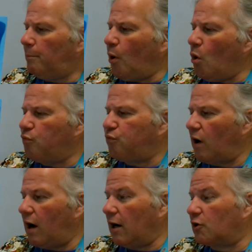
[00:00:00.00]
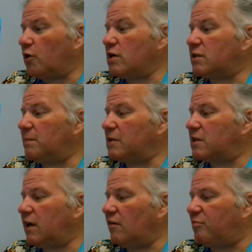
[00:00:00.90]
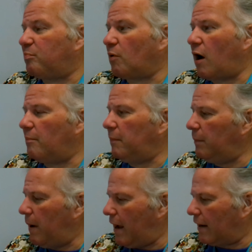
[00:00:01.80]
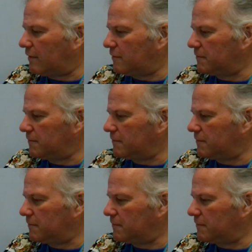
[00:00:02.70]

Poof! A Christmas gift brought me back.